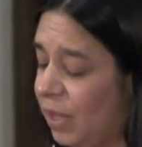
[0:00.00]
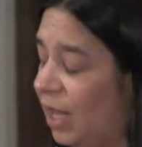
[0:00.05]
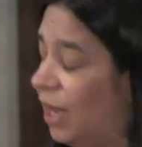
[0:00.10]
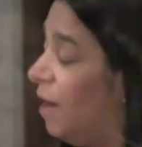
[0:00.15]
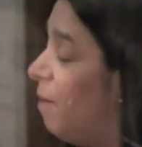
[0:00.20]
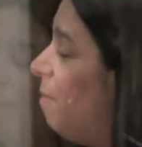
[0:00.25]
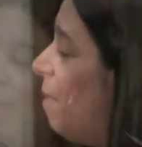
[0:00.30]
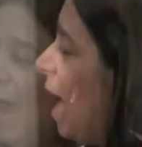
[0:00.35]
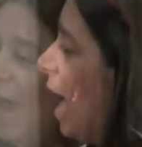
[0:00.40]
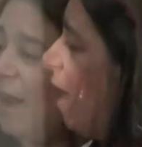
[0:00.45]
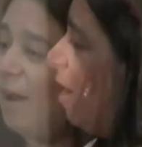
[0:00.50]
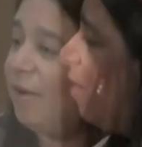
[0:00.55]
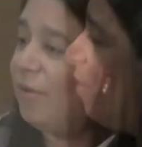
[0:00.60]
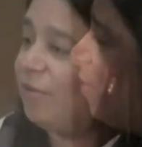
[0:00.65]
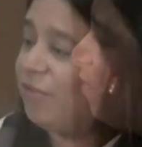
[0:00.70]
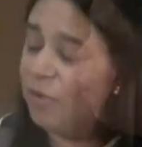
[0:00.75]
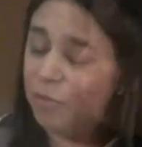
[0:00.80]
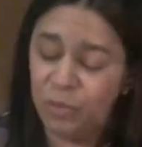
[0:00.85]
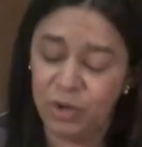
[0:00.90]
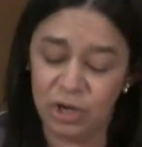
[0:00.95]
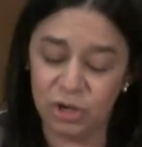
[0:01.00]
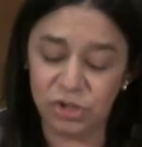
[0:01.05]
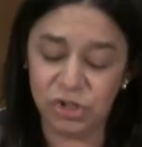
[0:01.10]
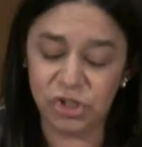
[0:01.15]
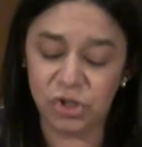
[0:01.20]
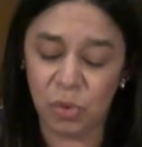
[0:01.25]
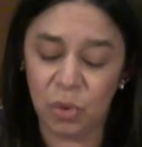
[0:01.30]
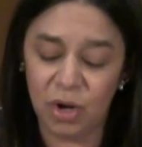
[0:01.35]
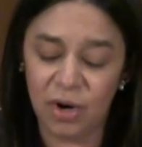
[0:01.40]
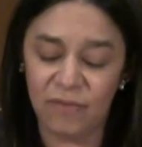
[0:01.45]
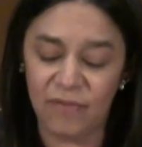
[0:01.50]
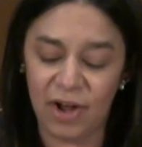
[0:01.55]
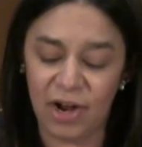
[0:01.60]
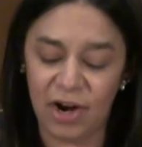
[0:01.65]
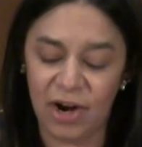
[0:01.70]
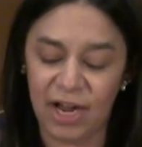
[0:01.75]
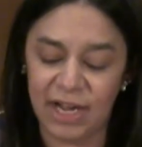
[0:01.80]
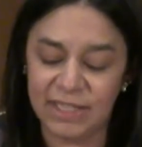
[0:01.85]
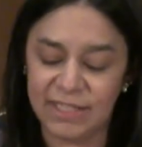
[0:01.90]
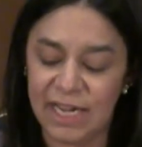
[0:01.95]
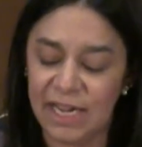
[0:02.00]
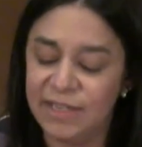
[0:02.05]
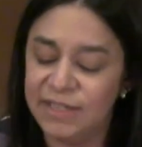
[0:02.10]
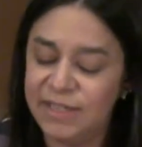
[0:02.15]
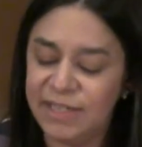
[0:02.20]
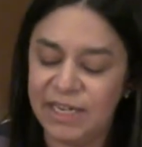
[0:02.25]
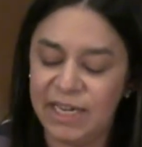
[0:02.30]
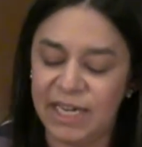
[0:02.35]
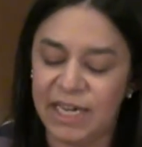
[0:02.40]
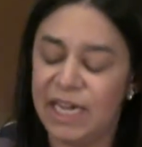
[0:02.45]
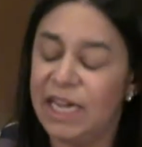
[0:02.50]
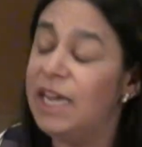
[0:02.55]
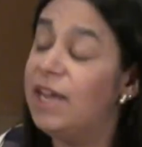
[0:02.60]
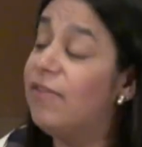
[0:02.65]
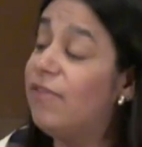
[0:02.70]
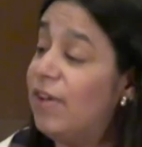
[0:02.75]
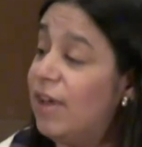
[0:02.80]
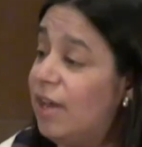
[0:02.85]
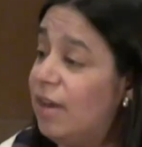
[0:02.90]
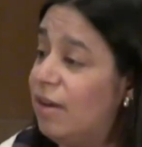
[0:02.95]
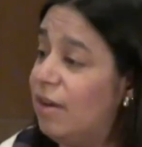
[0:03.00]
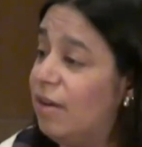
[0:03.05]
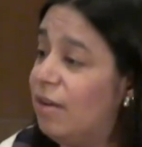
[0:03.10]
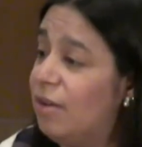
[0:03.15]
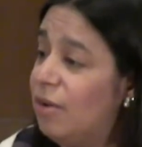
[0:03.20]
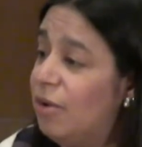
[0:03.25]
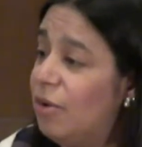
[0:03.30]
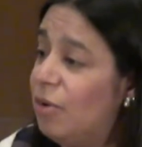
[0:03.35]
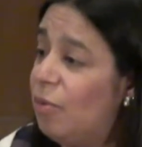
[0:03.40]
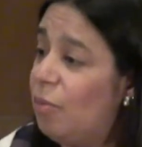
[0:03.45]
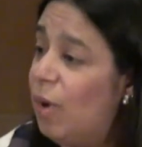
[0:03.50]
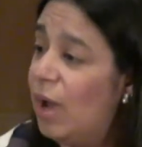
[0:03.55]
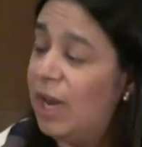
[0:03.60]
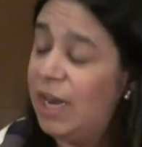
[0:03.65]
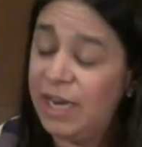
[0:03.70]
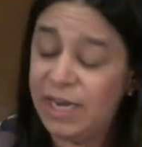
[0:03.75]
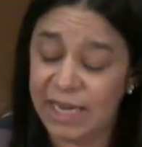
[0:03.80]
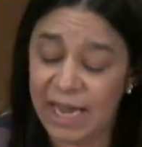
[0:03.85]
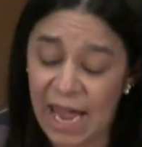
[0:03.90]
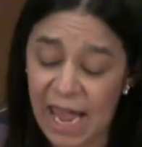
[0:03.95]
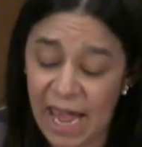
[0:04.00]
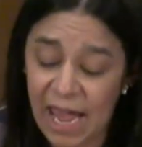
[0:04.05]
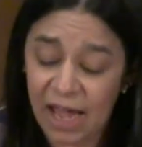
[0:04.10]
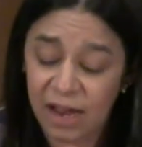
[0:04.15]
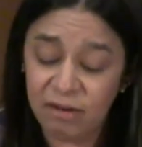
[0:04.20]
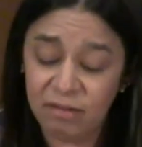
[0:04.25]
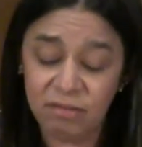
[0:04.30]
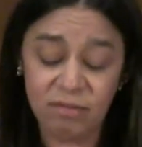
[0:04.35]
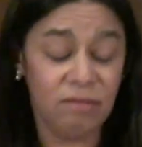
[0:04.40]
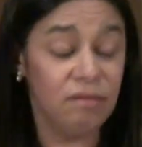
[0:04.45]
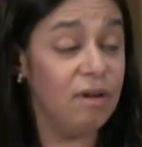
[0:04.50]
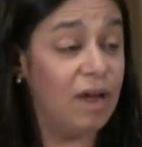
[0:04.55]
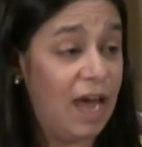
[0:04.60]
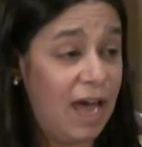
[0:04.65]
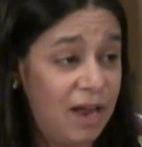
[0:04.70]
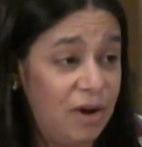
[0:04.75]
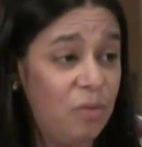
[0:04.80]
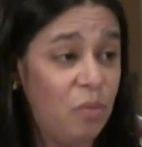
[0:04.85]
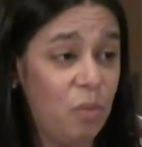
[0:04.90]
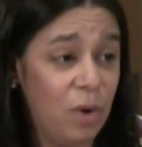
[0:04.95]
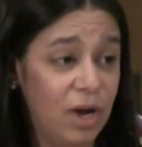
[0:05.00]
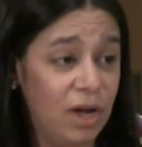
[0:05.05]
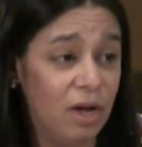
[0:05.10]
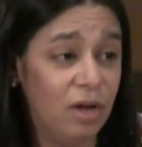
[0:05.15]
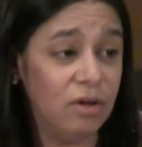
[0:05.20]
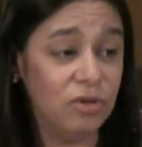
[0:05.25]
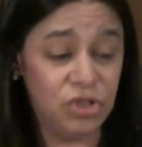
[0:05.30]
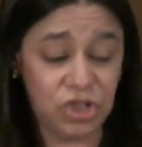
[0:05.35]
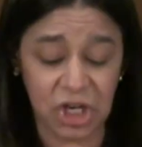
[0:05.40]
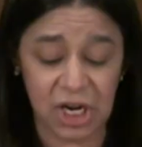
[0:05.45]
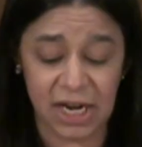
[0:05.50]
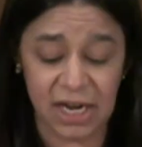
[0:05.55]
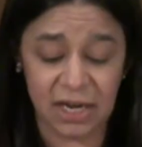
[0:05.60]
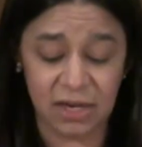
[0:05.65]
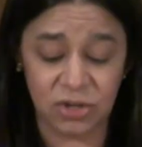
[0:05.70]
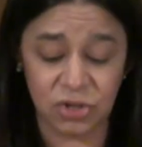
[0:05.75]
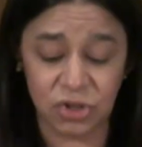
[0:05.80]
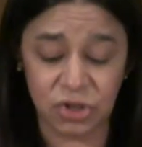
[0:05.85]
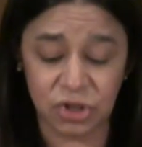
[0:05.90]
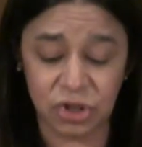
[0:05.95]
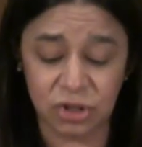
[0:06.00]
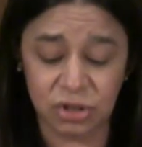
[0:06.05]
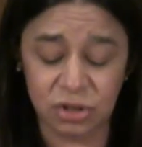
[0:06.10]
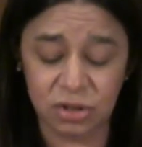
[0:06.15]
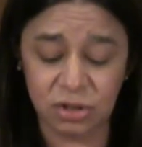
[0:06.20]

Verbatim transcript: And it matters that we are sure of our identity even when it can and will change.